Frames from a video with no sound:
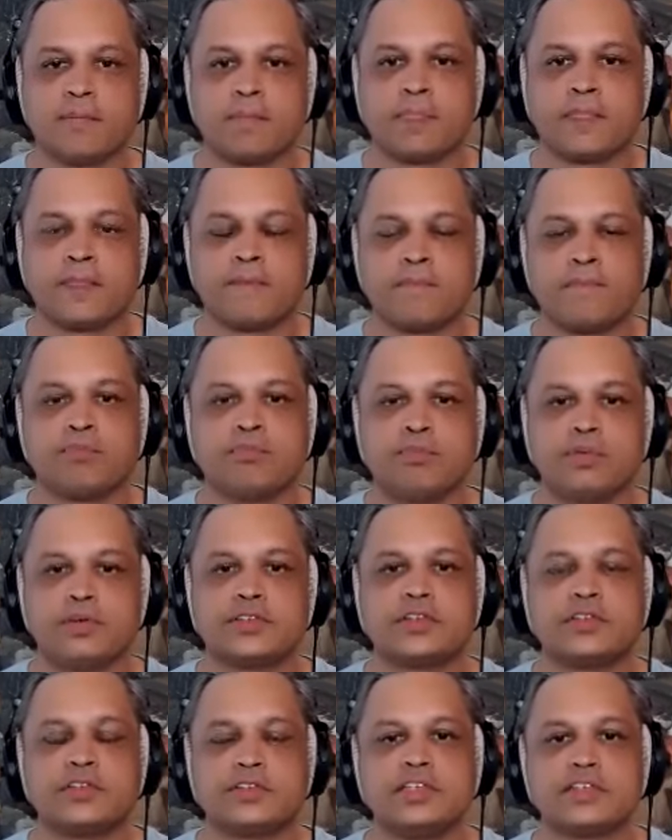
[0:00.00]
Business
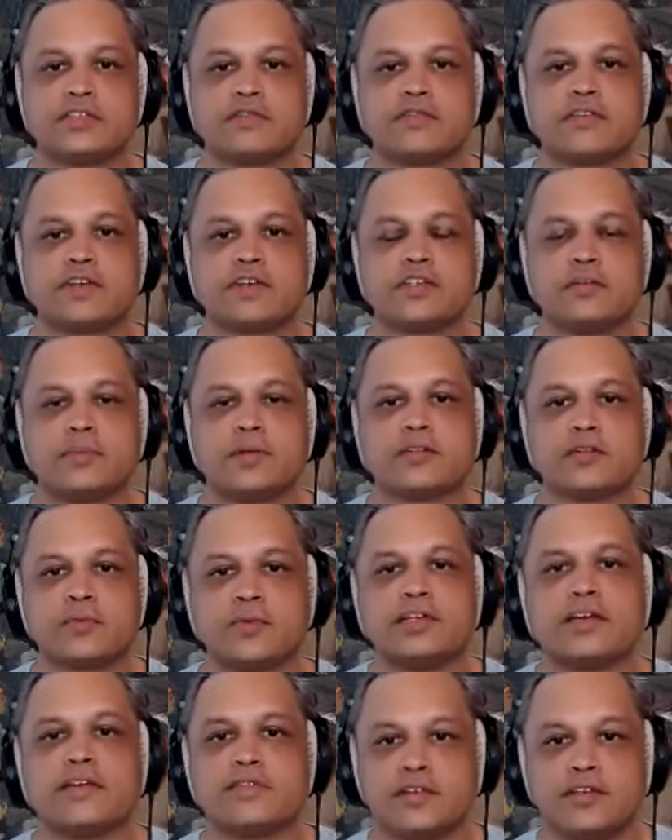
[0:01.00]
needs a fundamental
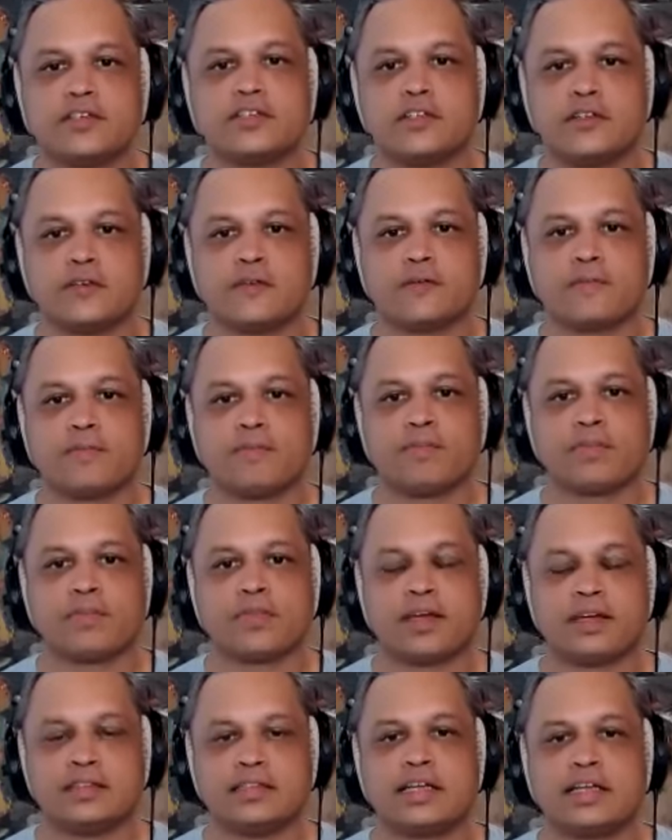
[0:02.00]
redefinition.
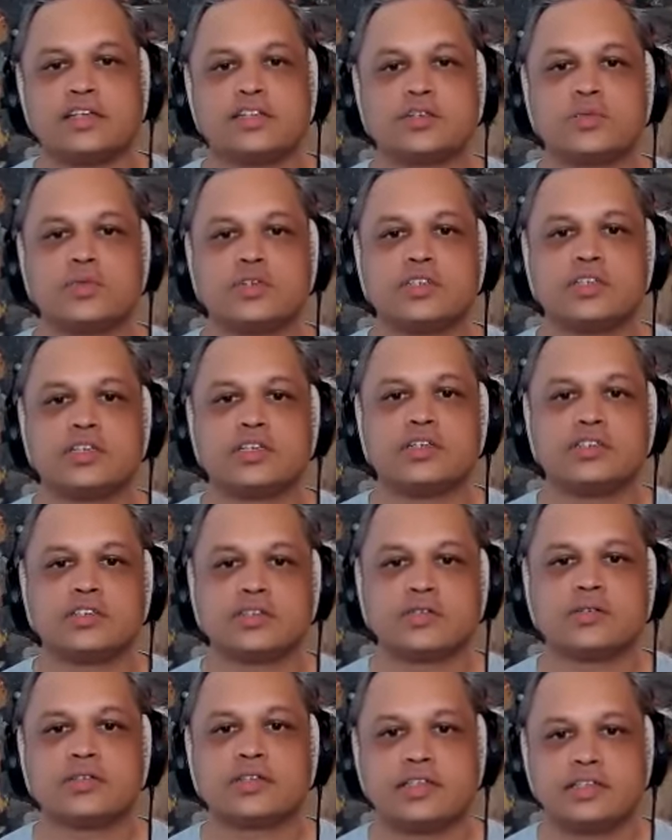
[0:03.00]
And that is a return to
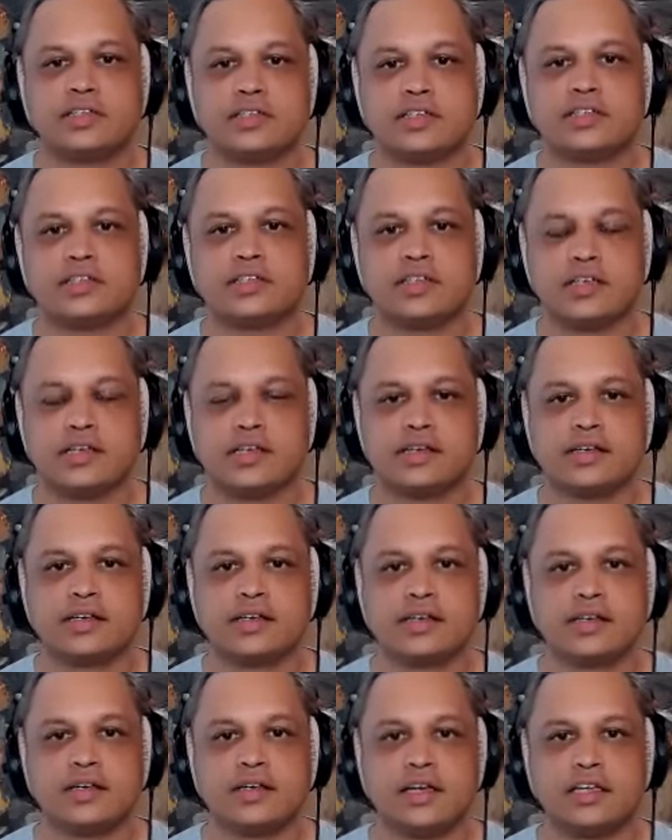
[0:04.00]
authenticity.
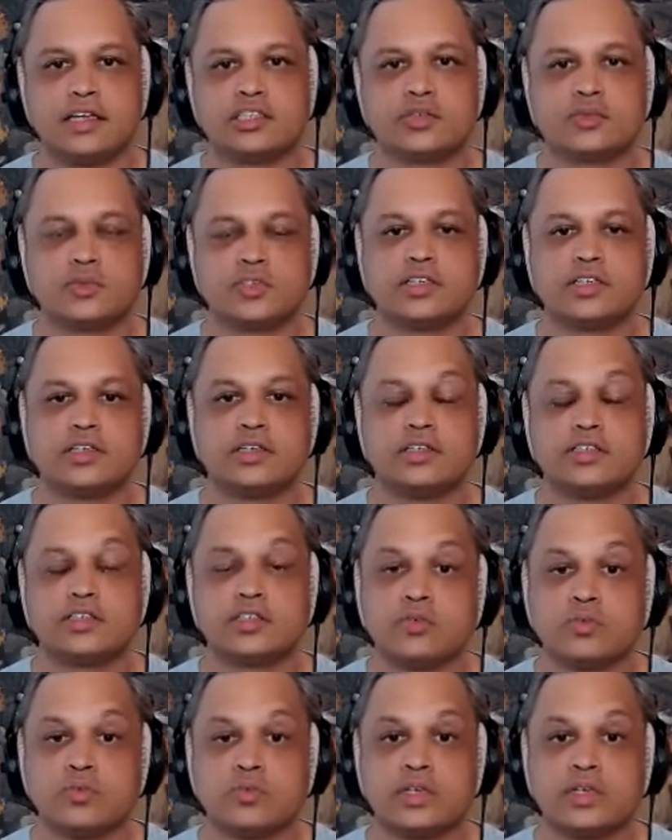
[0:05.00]
It's a return to
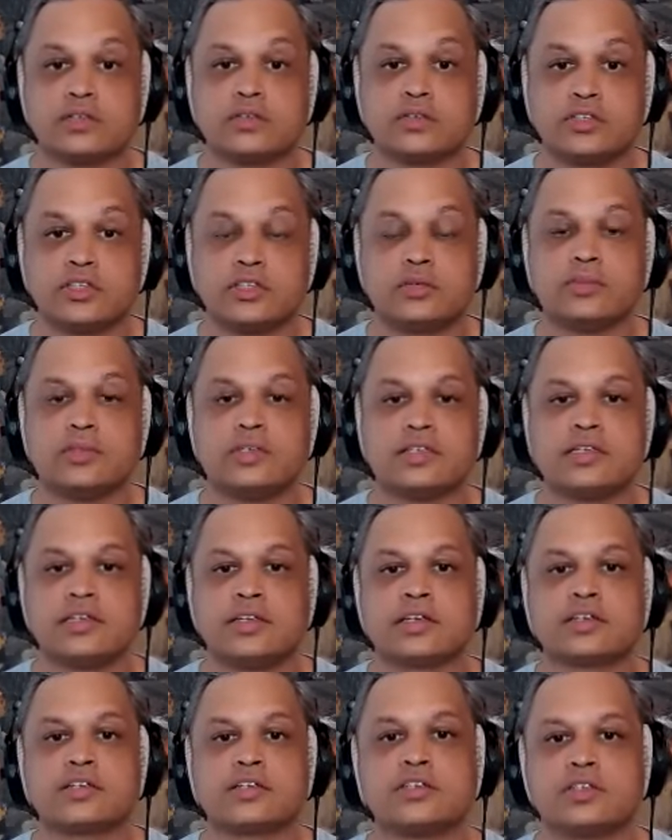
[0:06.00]
real human
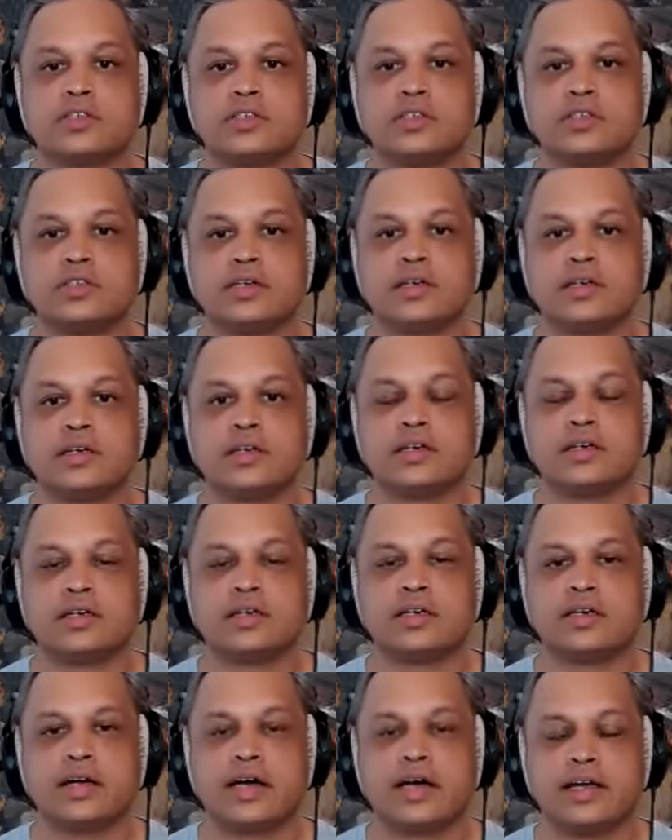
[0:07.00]
connection.
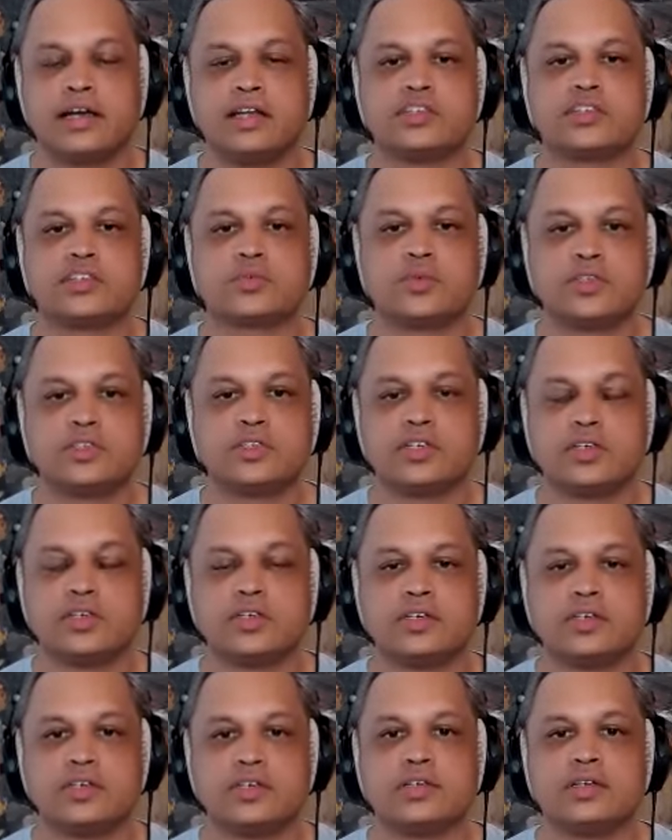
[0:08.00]
And it's a return
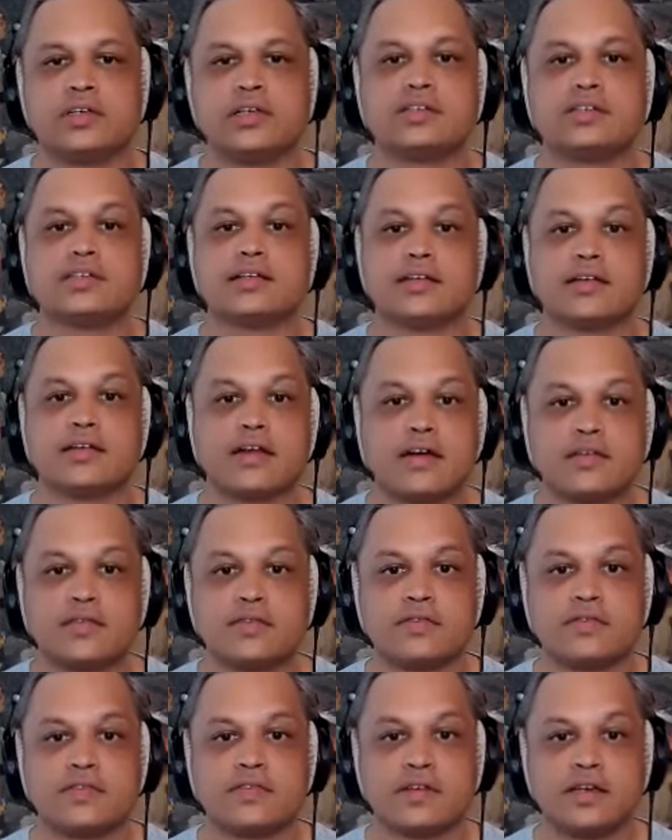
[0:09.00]
to love.
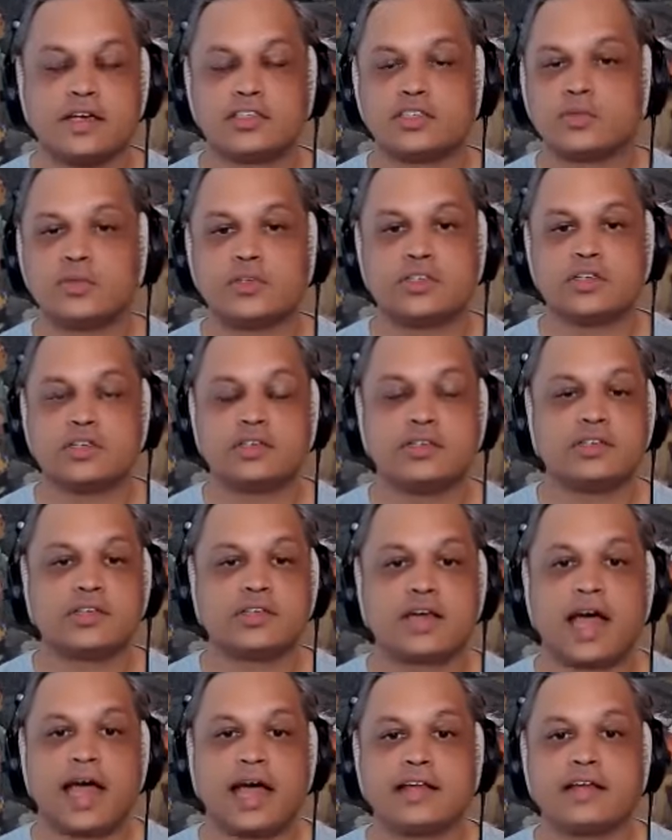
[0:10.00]
It's a return to
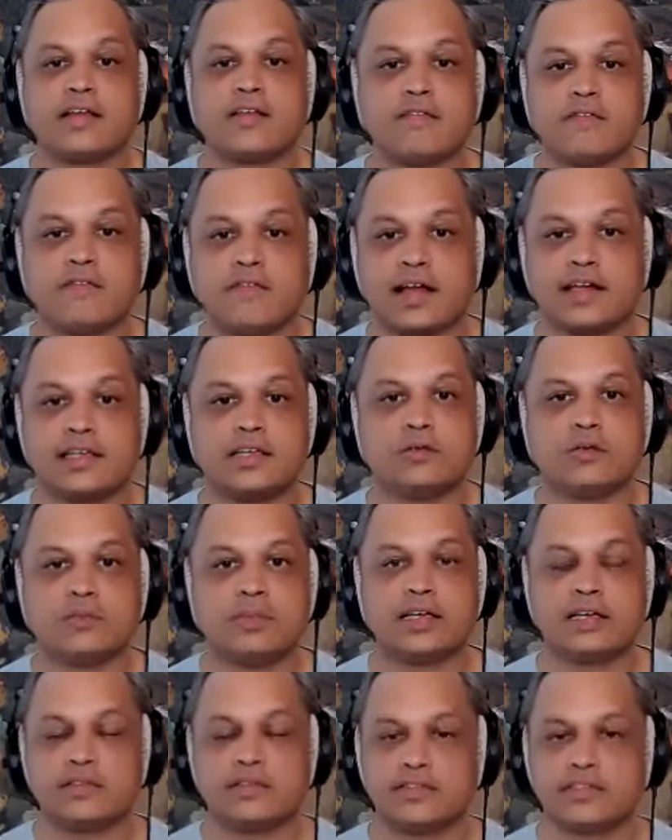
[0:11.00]
adding value and being of
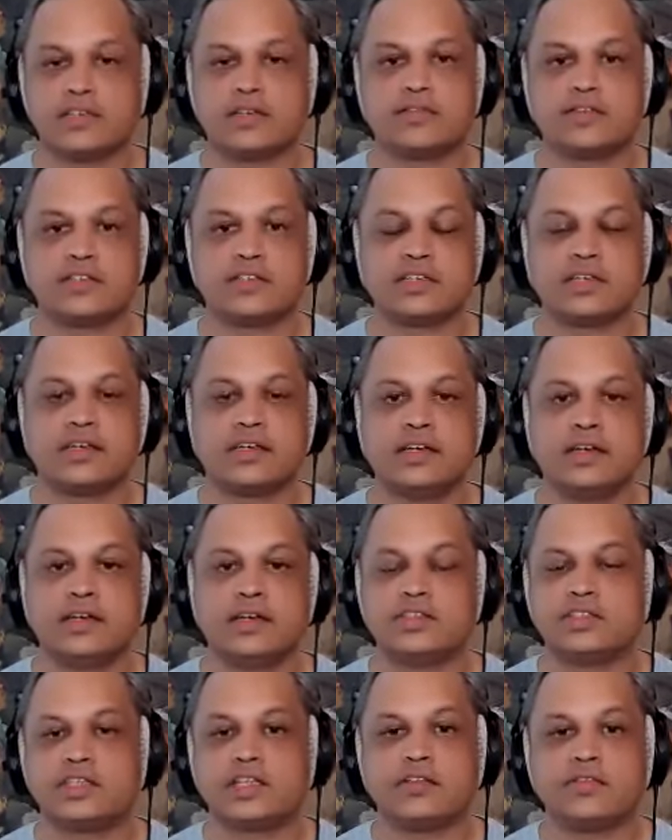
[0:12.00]
service, instead
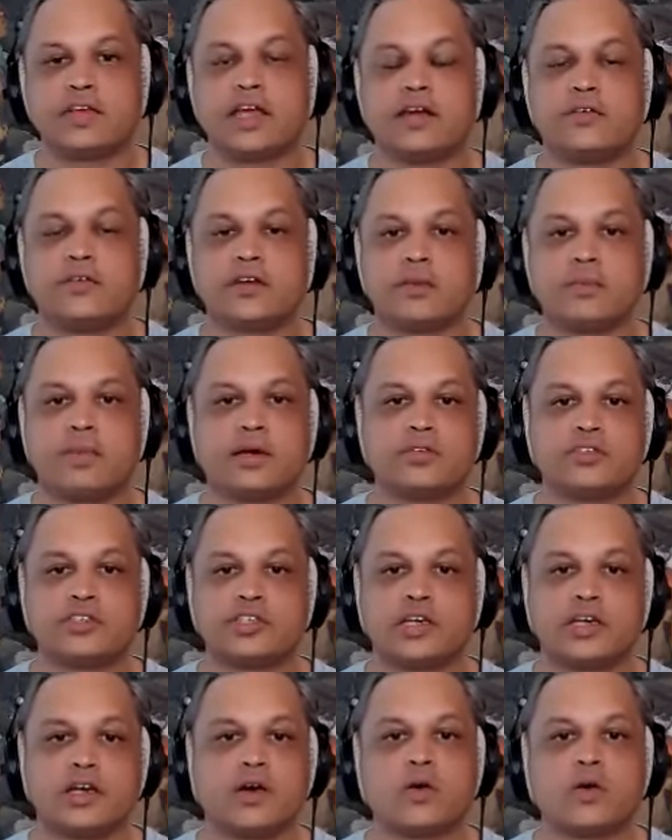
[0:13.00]
of caring about
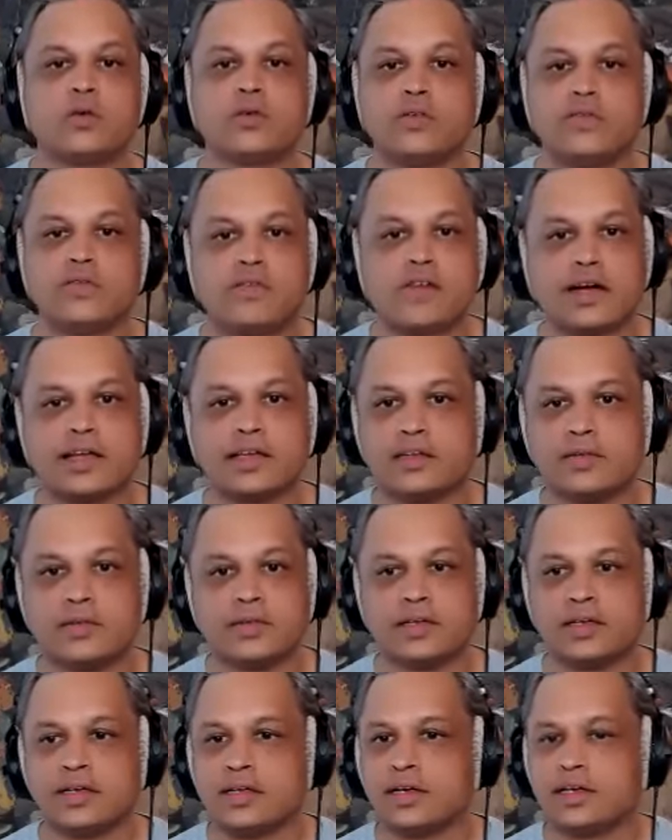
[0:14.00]
shareholder value
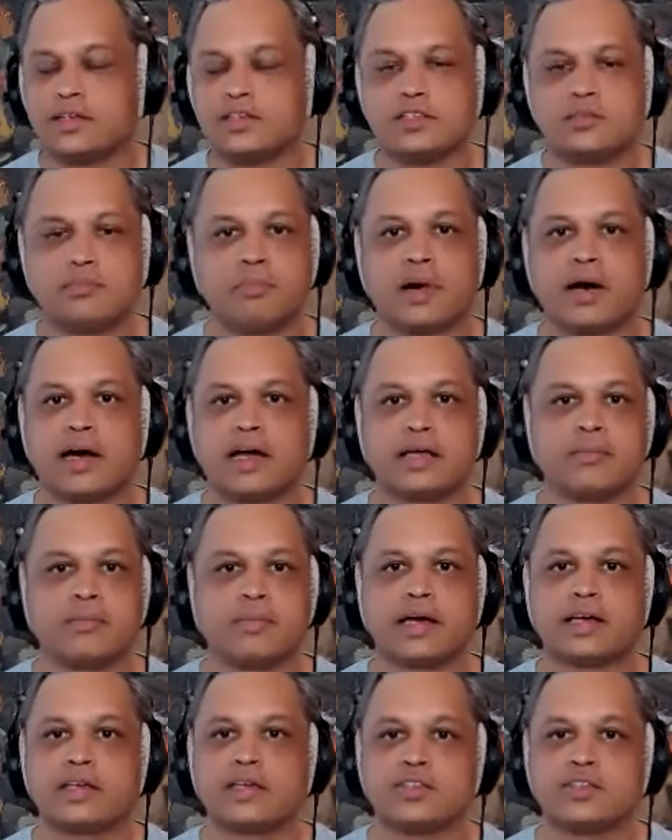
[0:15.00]
and just buying back your
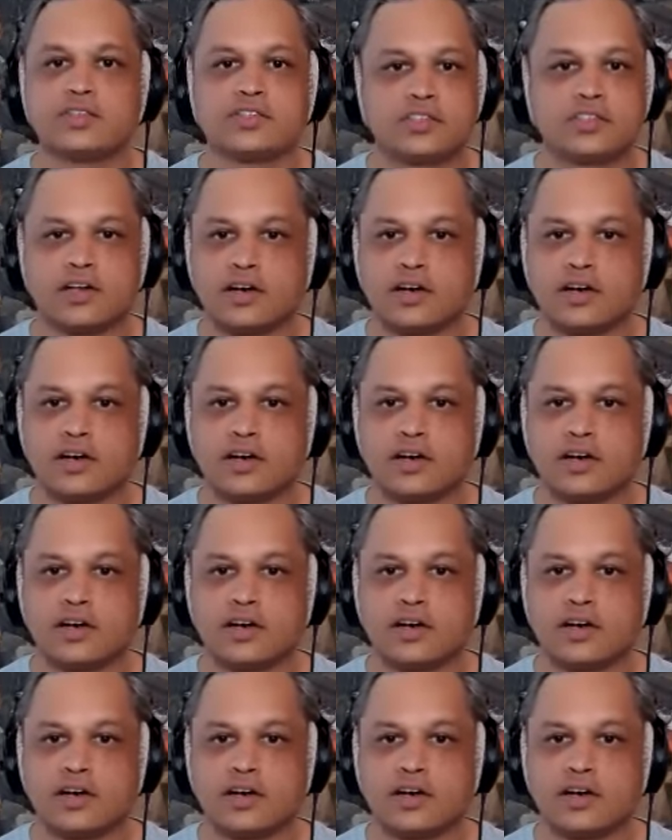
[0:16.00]
stock,